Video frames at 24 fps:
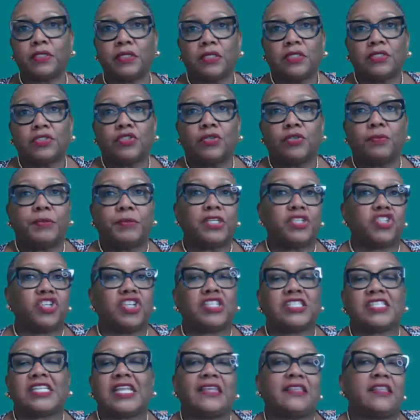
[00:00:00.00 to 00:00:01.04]
to be
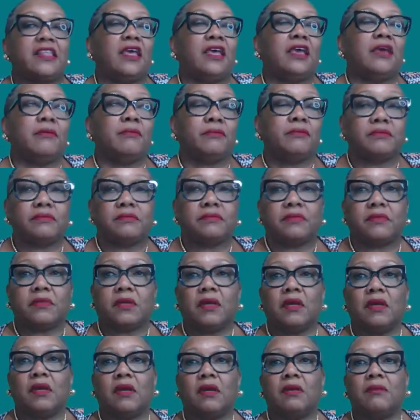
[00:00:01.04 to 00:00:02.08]
just like them,
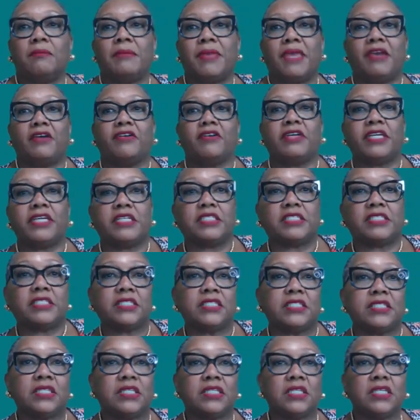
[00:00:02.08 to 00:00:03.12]
married,
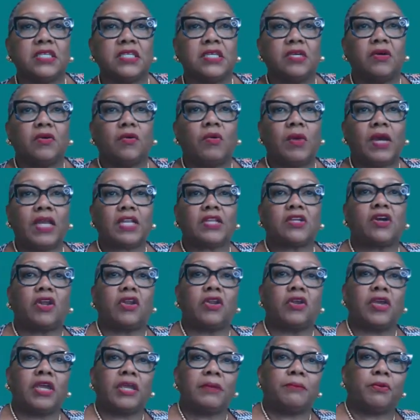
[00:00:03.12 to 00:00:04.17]

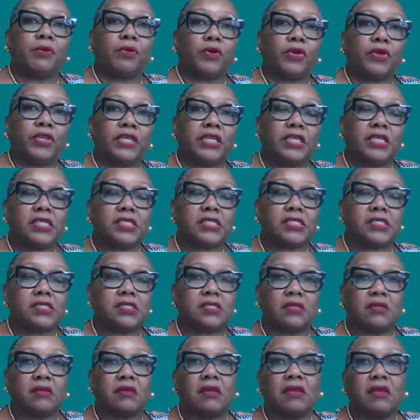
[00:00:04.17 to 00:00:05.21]
white-collar employees,
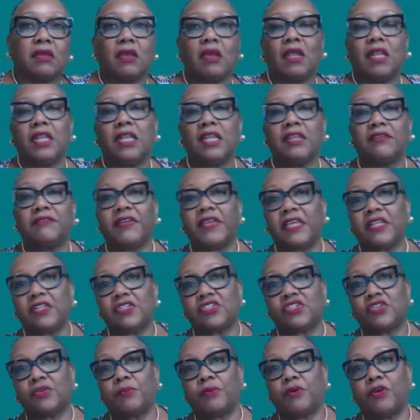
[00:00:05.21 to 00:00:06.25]
living in
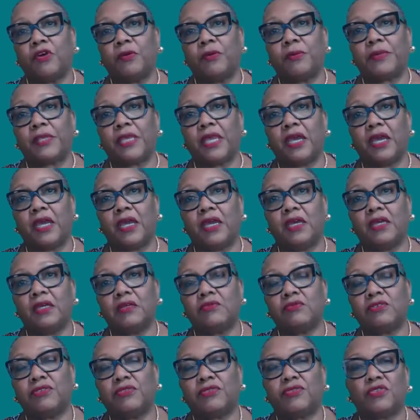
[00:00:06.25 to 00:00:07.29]
suburbia
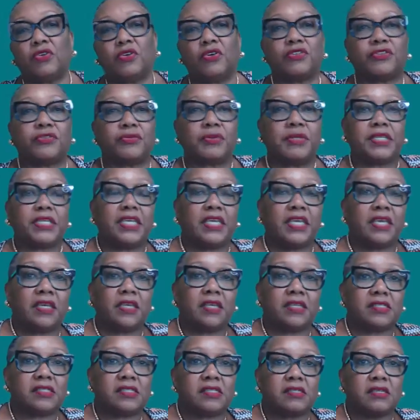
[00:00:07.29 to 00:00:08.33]
with 2 or 3
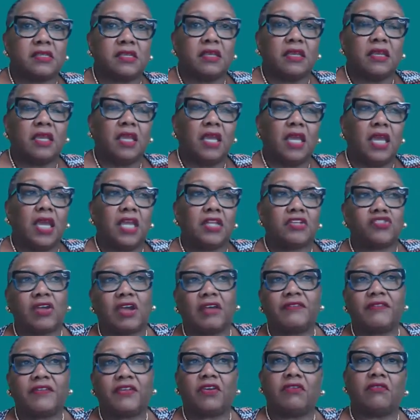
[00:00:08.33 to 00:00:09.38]
kids, and
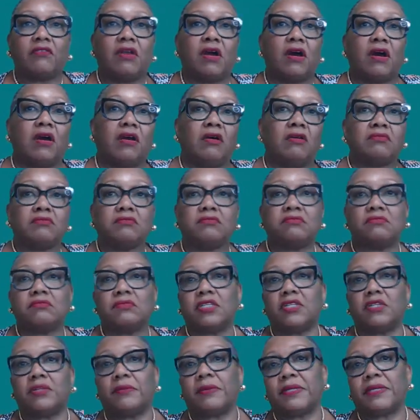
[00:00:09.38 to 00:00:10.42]
driving around
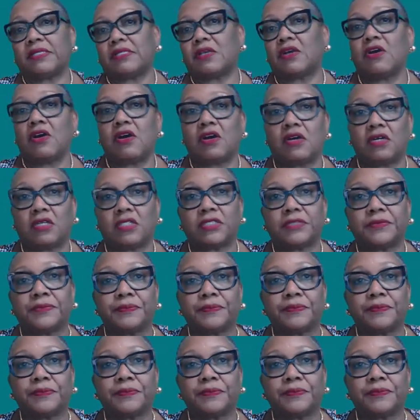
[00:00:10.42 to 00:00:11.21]
in the best cars.